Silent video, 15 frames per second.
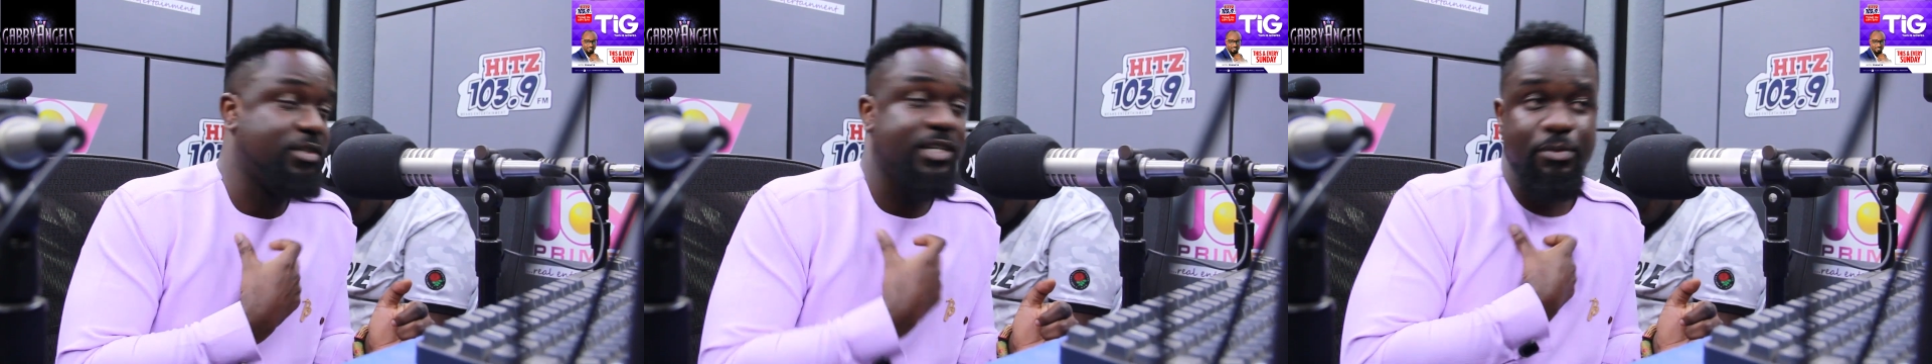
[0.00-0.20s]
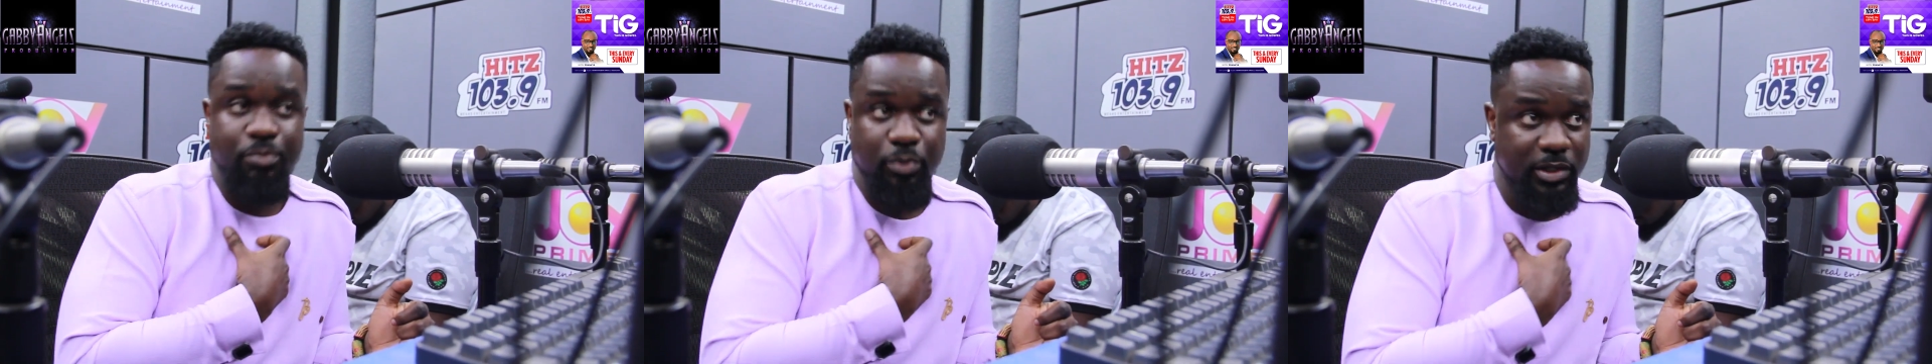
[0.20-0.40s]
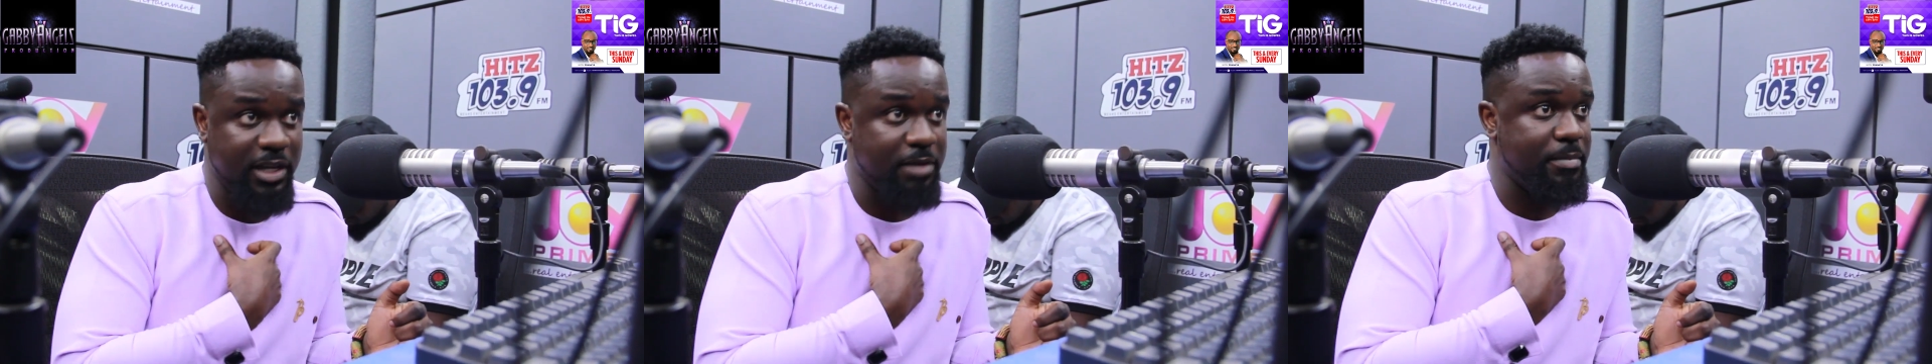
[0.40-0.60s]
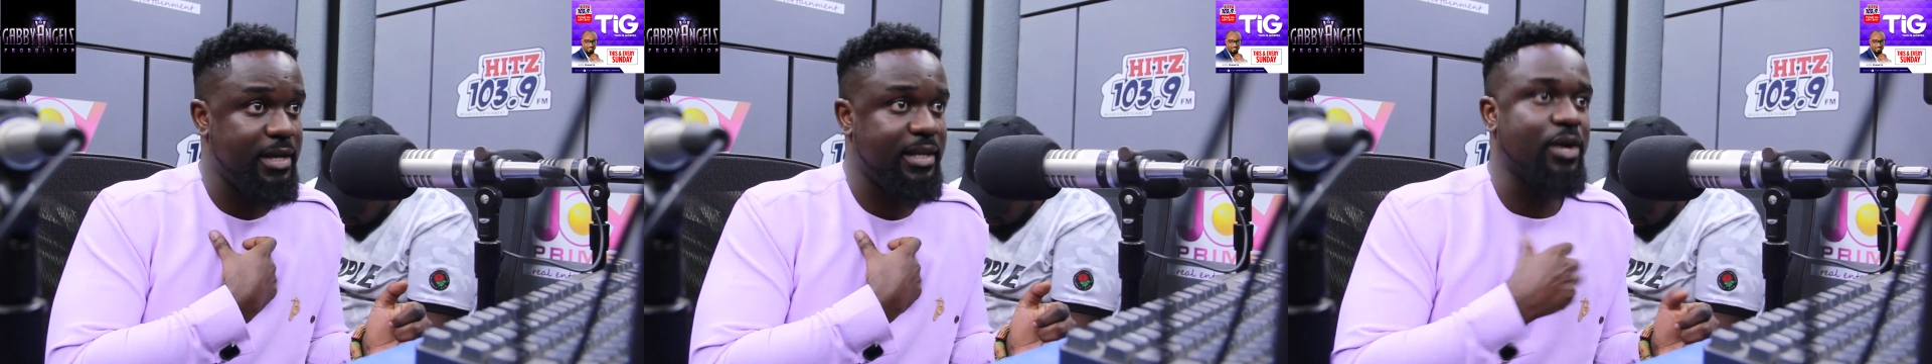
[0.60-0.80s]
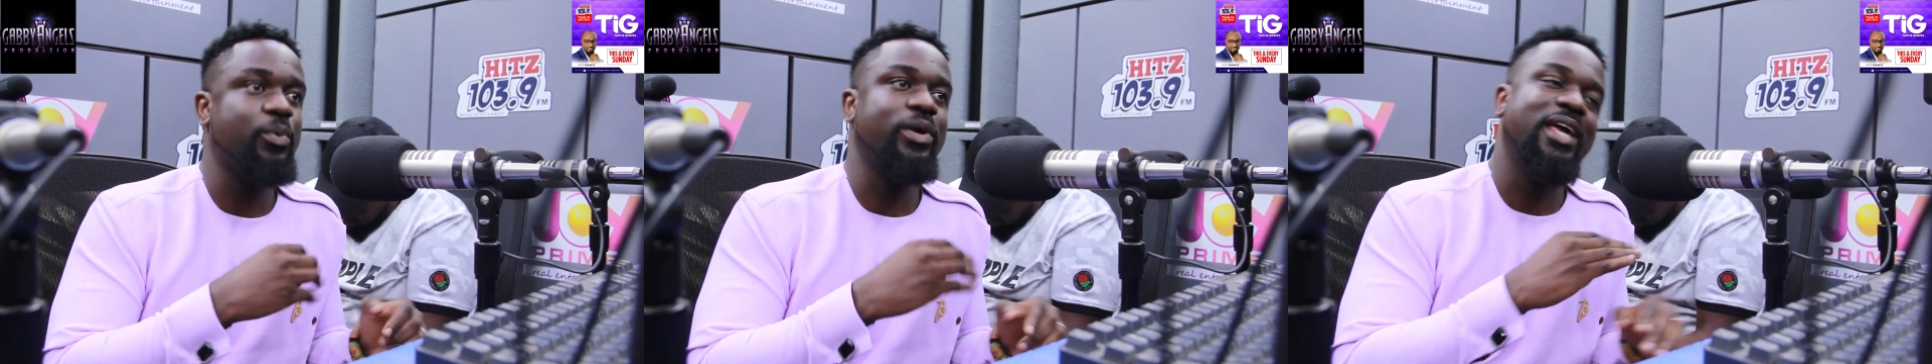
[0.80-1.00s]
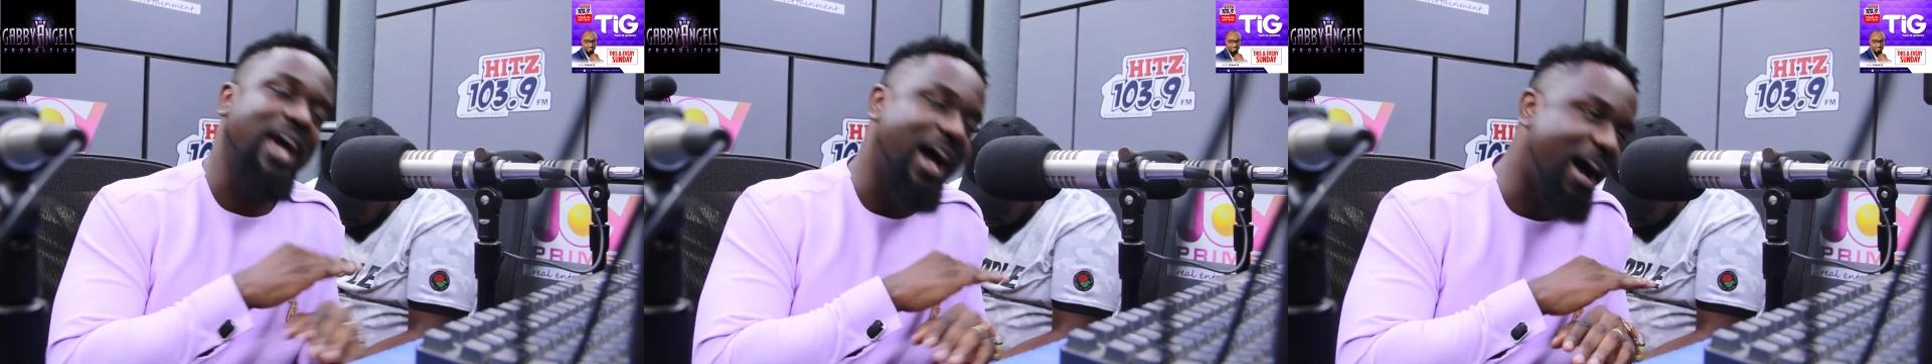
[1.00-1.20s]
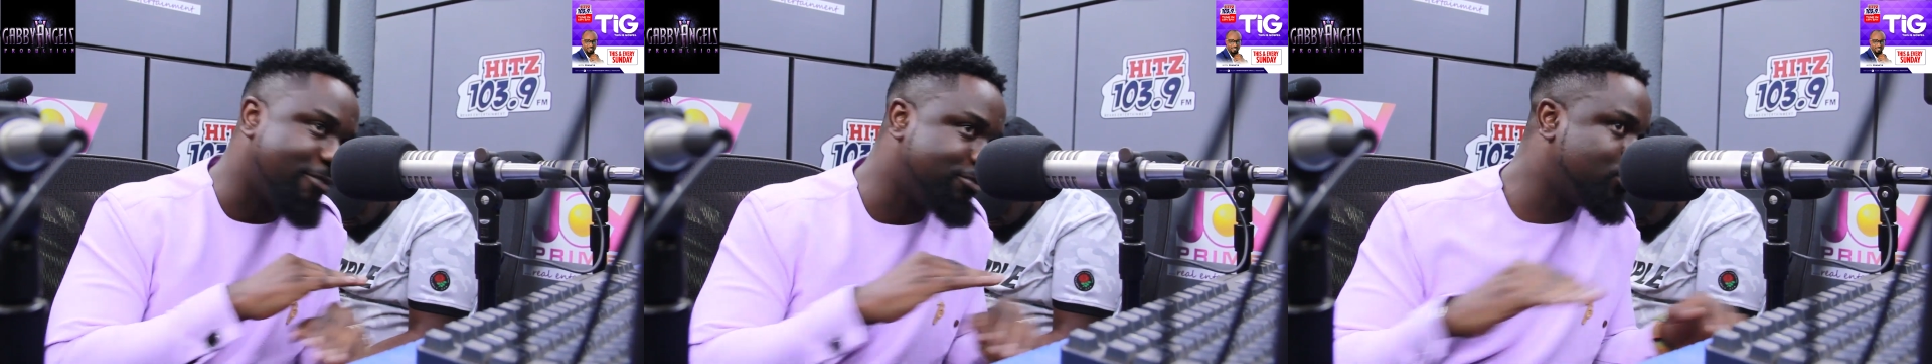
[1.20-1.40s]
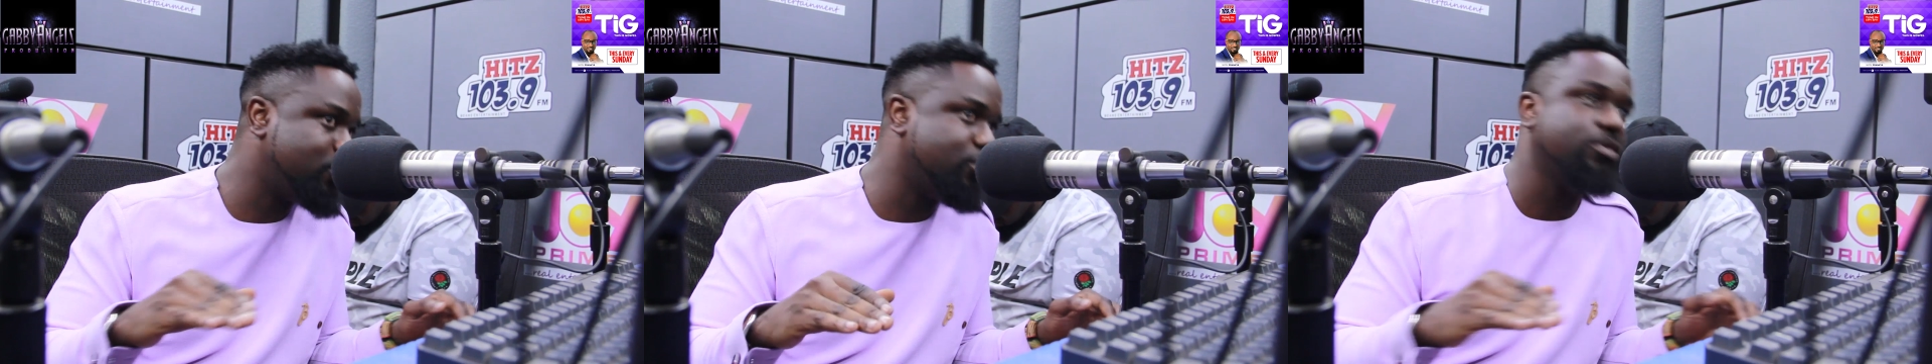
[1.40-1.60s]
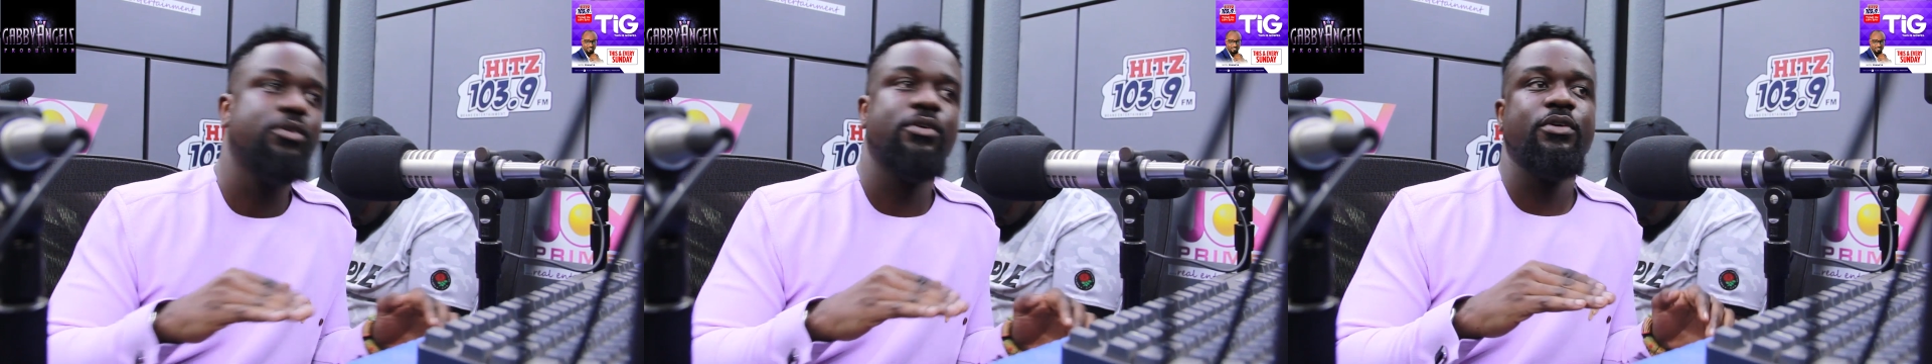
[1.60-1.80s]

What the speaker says: deep within me that we have to